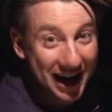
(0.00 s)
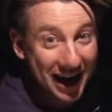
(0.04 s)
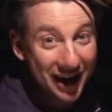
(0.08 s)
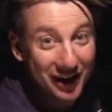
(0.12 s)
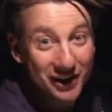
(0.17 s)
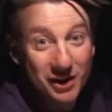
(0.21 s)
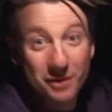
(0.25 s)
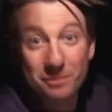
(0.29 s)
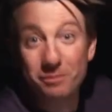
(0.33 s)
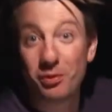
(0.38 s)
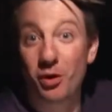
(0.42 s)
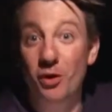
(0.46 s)
air,
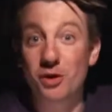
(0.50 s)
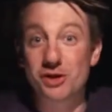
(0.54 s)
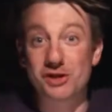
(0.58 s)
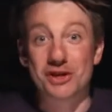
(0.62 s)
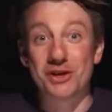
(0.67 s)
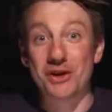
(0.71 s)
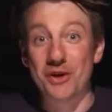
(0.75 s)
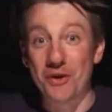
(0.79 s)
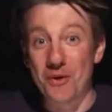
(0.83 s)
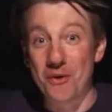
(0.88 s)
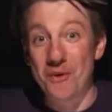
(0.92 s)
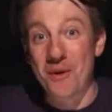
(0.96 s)
you're
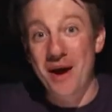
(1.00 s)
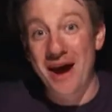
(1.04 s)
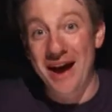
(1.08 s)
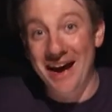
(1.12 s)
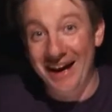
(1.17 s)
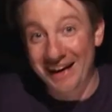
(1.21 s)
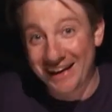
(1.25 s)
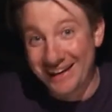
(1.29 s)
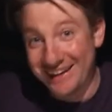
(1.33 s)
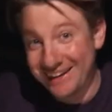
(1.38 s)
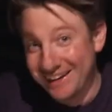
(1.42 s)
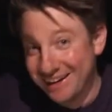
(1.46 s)
pushing
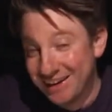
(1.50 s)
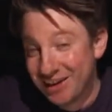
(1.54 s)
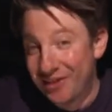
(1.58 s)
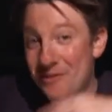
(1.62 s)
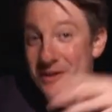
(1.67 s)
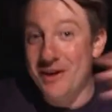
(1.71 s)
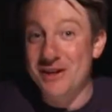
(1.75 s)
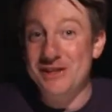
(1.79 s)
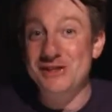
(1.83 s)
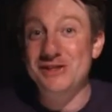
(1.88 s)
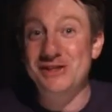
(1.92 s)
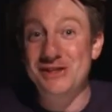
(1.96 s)
away
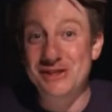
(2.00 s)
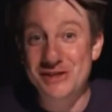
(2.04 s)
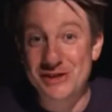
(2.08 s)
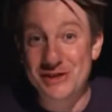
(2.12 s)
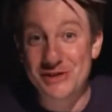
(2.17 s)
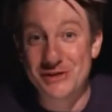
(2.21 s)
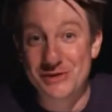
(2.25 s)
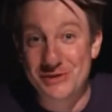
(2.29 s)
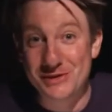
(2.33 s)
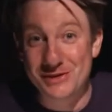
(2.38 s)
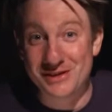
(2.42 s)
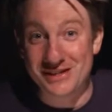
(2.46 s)
what is
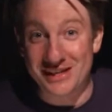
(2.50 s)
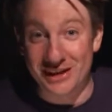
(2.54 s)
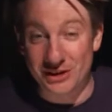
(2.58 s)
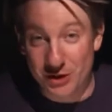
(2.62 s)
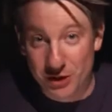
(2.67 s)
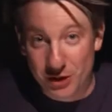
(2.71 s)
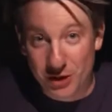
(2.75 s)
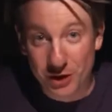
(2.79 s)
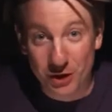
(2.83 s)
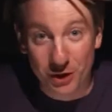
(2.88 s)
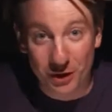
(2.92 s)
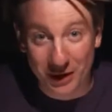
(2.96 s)
used, or you're
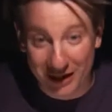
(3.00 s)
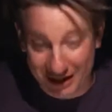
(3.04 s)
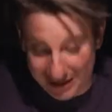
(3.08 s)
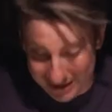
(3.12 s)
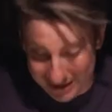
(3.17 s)
cooling